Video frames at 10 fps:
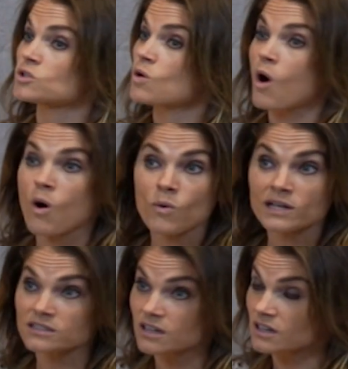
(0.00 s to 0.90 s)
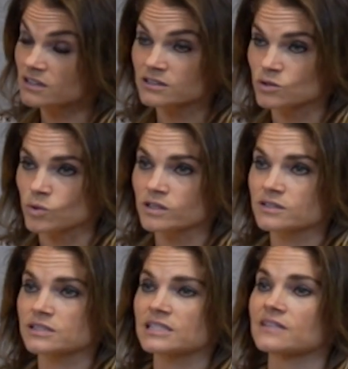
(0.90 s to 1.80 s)
You always knock on the door
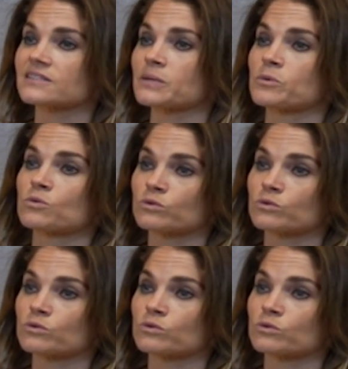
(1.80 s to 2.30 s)
to see if someone